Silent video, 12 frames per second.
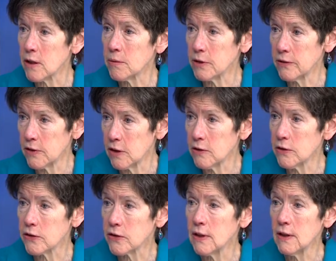couple of
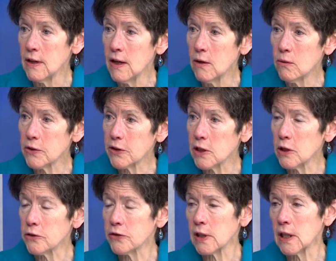years with
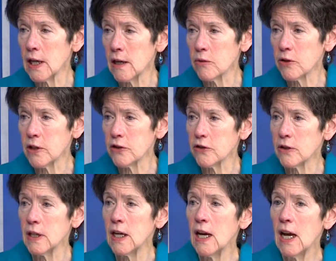close collaboration.